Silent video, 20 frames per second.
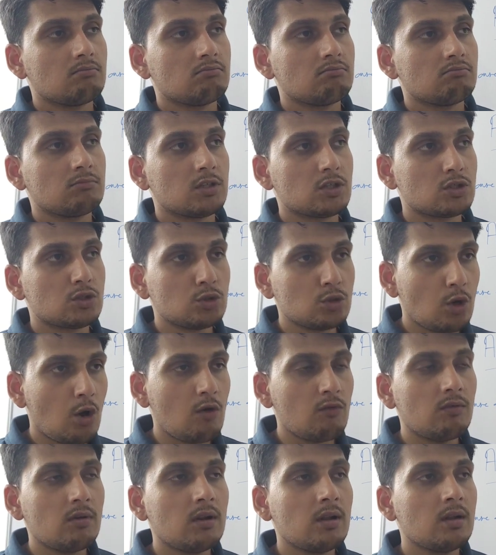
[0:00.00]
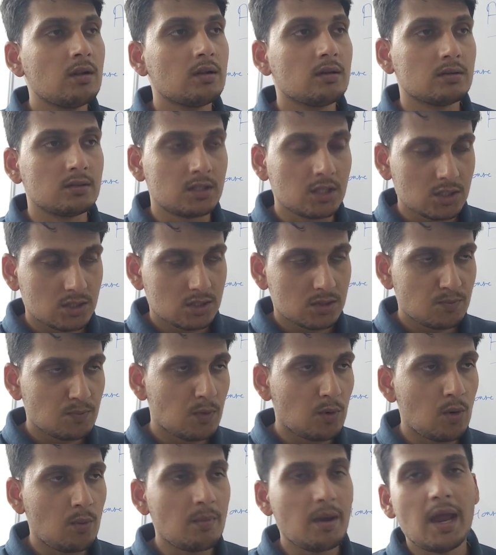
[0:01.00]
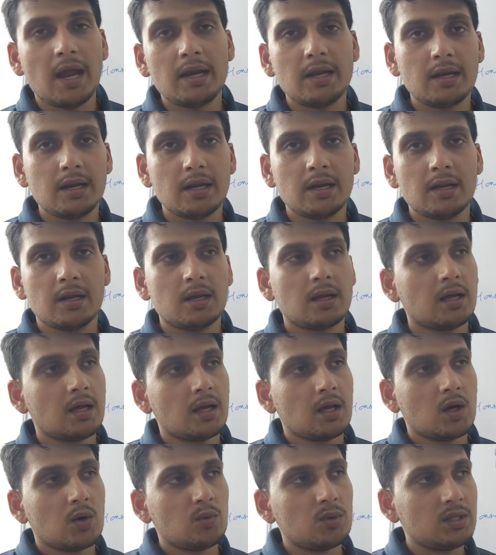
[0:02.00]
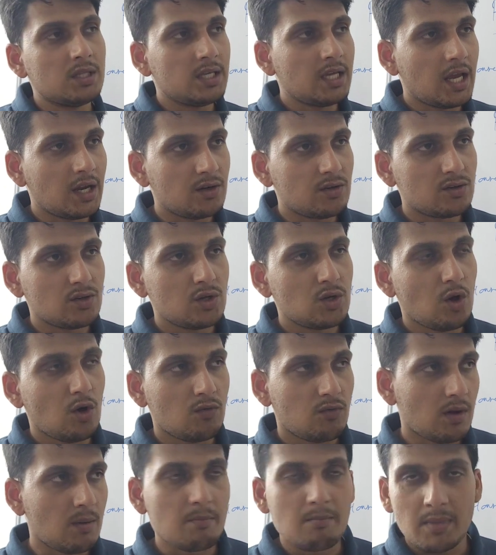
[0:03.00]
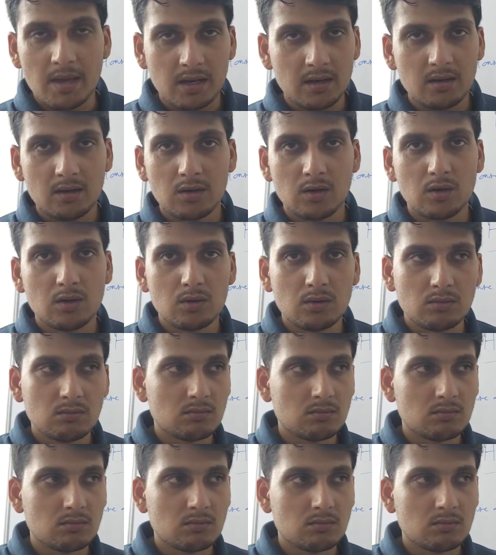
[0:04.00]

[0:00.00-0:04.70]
this poem ended with the entry of a man